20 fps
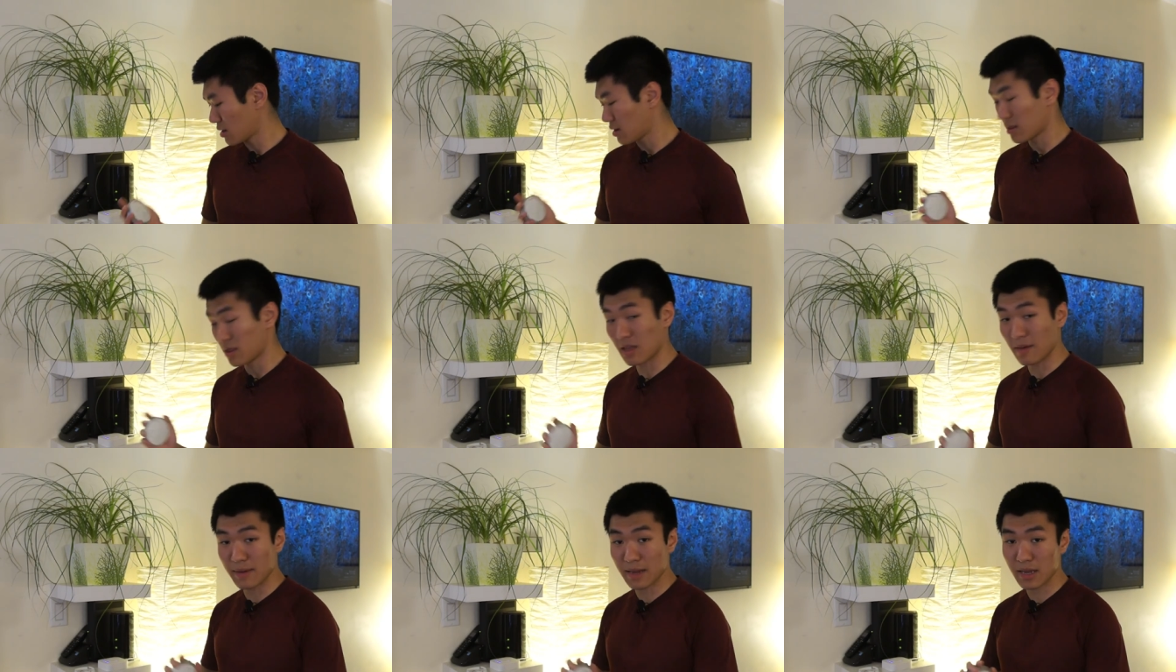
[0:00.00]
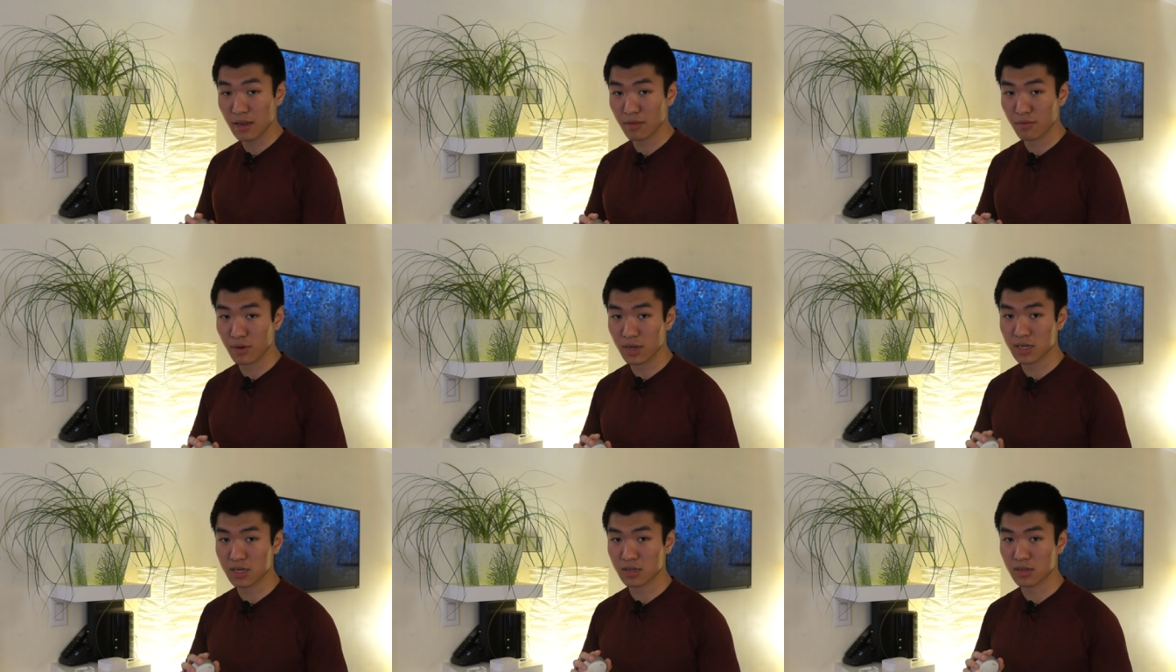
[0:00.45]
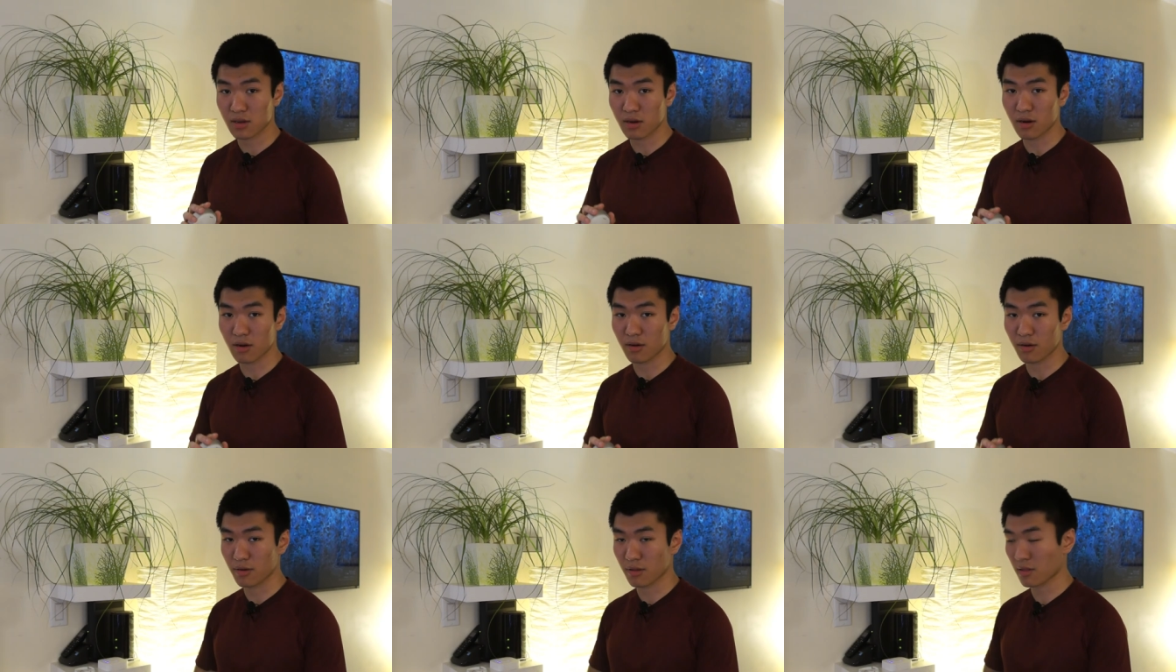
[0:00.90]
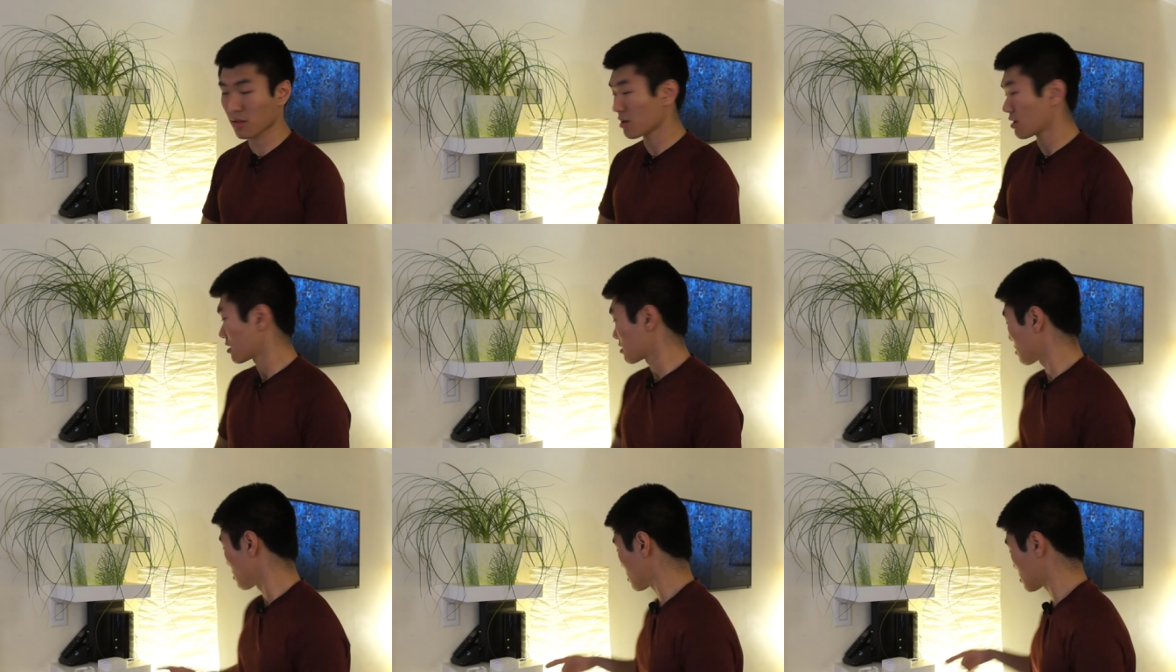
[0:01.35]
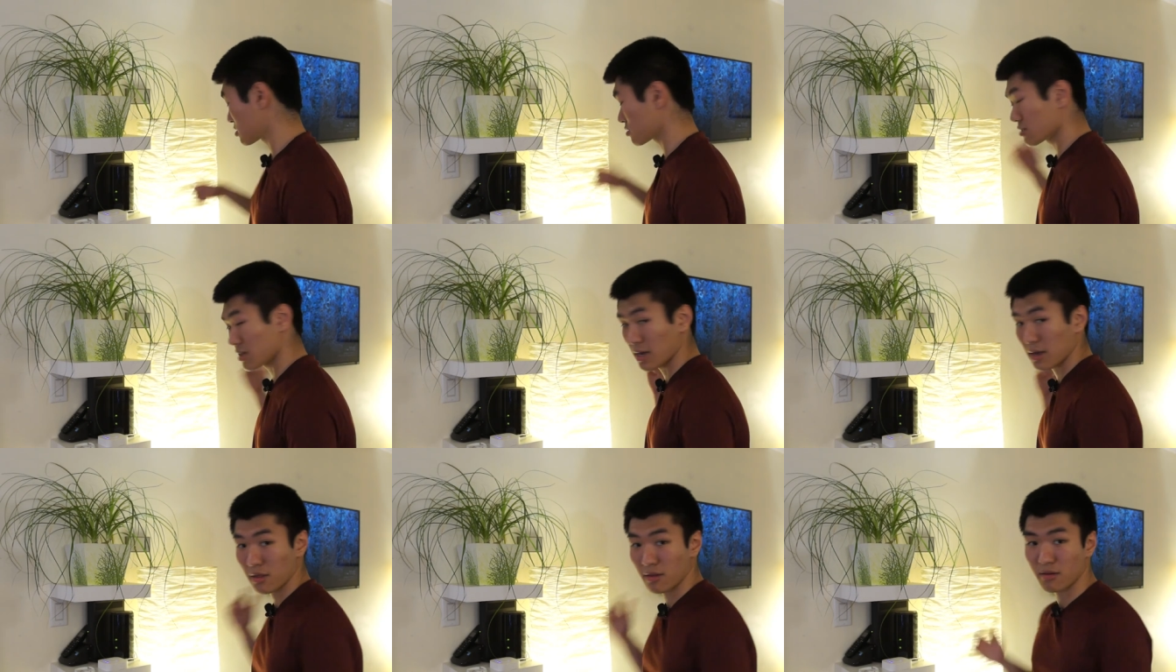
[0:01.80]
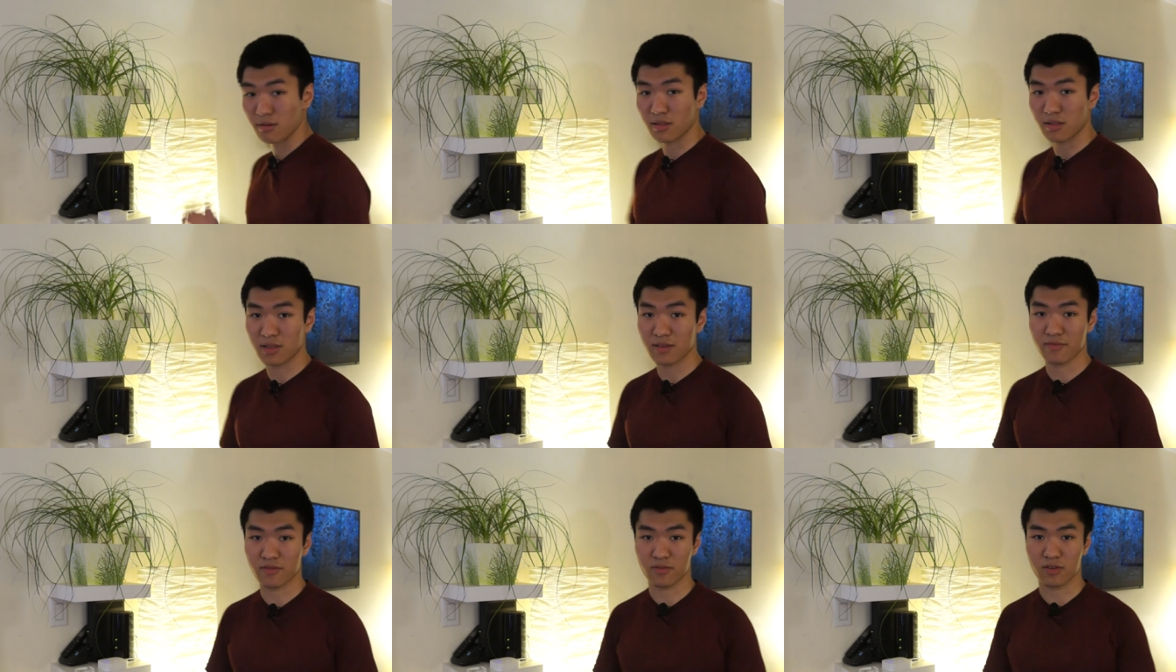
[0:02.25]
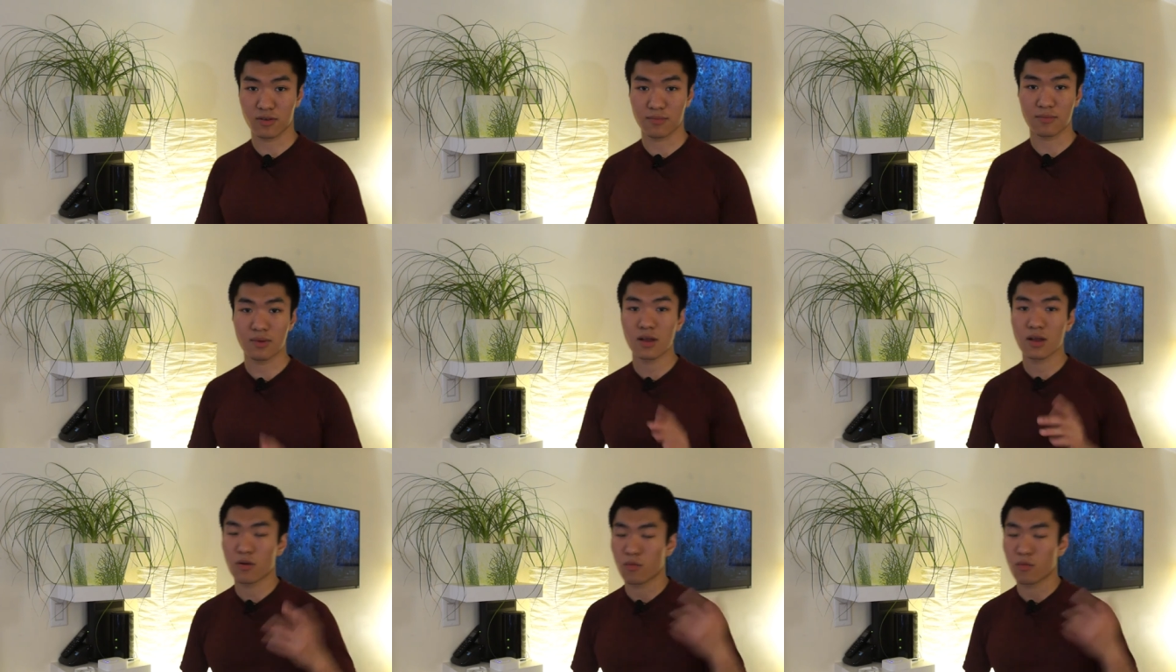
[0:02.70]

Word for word: The main switch toggles the 2 lights here in the living room.